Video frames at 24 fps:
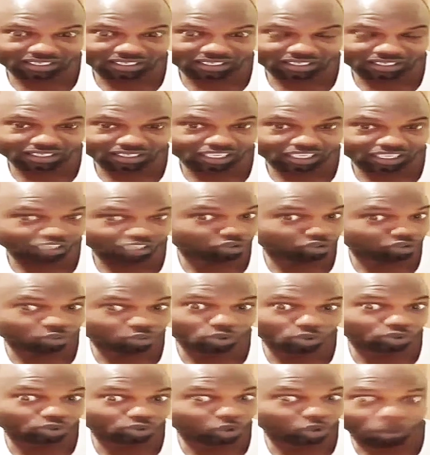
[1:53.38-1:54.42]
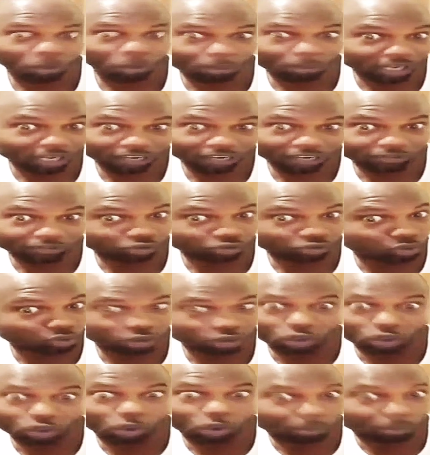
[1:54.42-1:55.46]
I throw a thump off, throw a
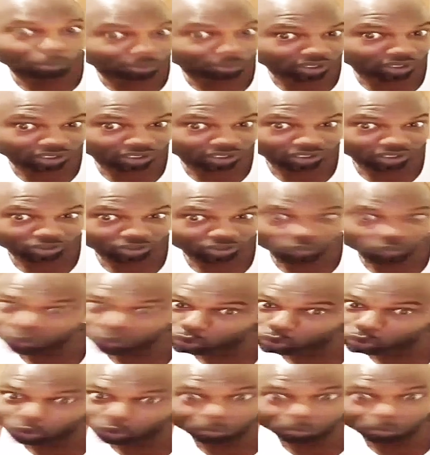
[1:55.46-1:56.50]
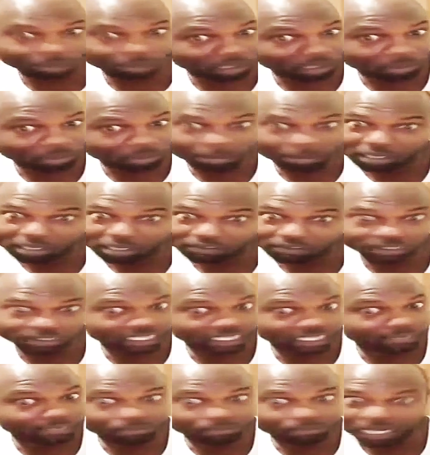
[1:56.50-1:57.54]
thump. 2 thump on me have to take
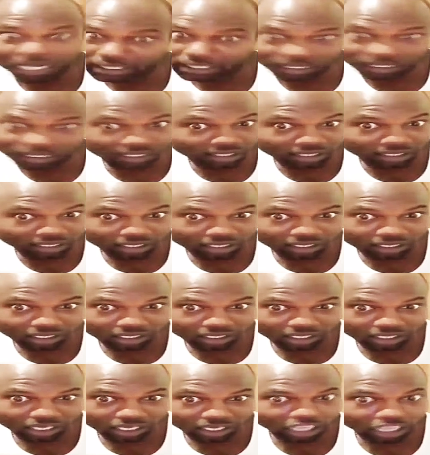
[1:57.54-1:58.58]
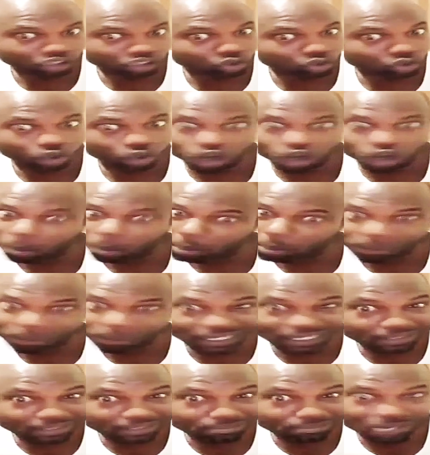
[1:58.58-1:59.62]
mad. And throw a couple upon
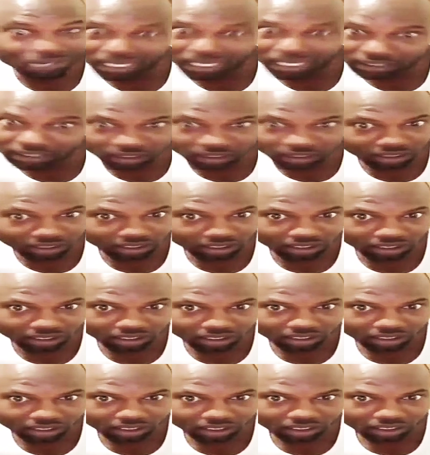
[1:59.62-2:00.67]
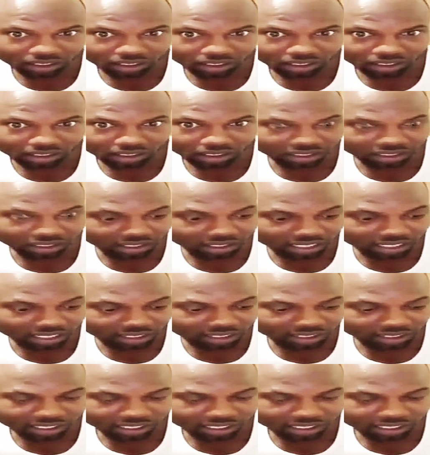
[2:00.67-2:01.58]
him mad. You hear that?